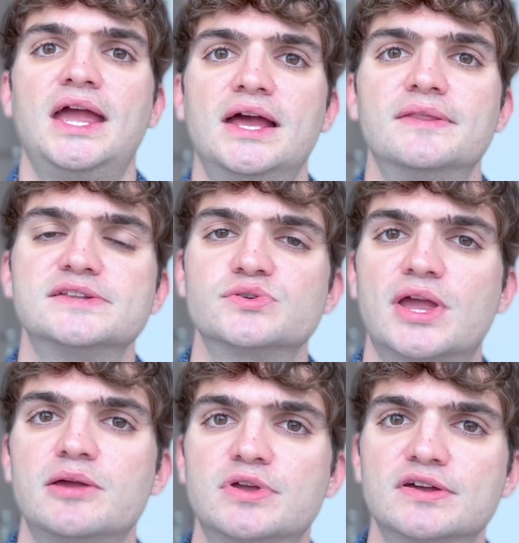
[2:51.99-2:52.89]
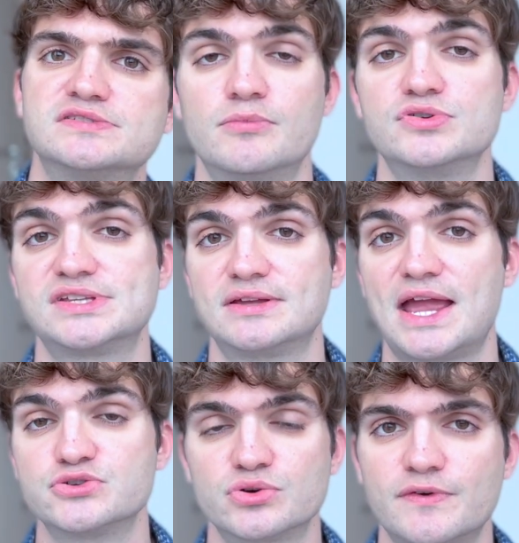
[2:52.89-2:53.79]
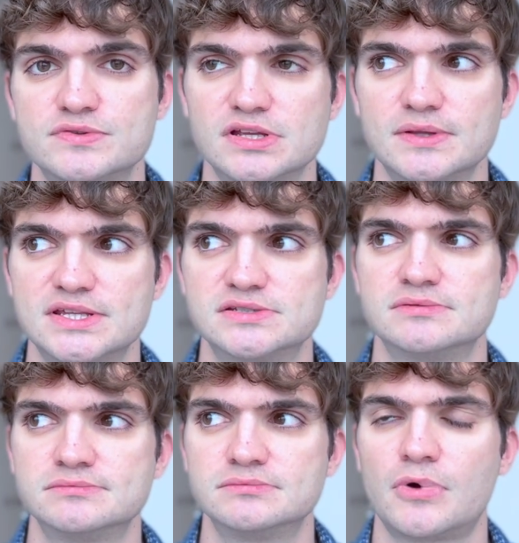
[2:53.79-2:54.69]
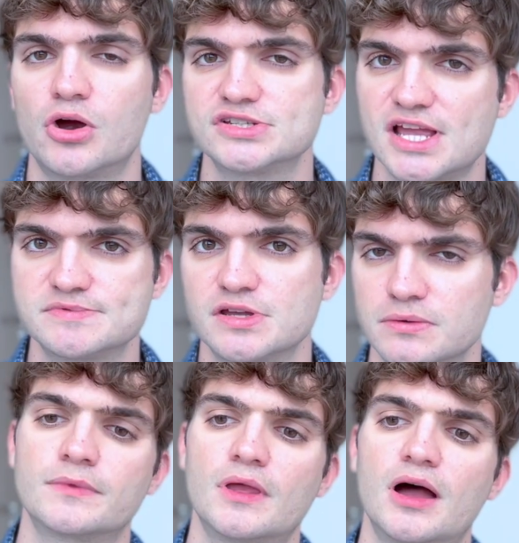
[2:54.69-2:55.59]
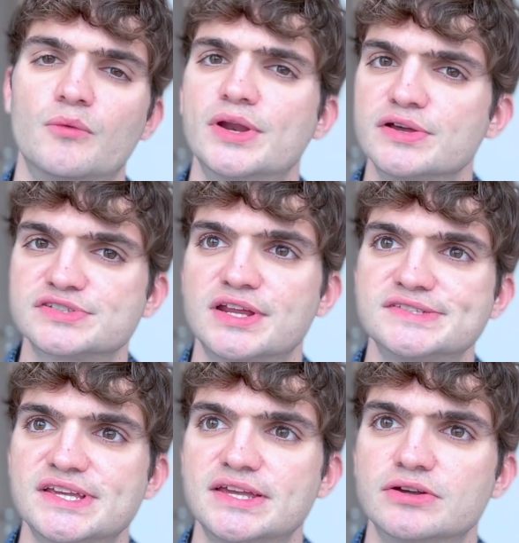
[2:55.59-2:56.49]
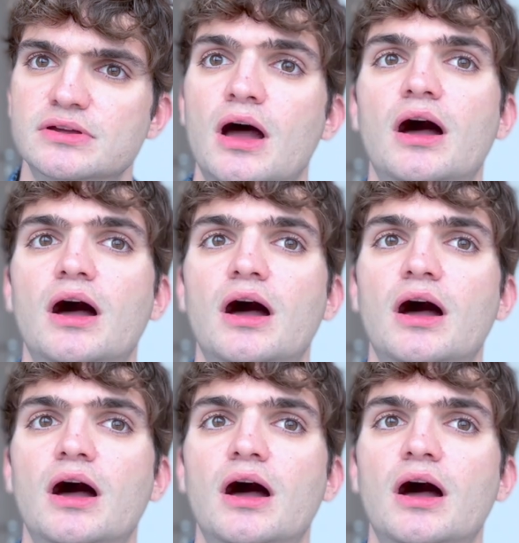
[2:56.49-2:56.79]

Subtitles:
And that's okay, because most Android phones, at least, are Samsung. What else can I say here?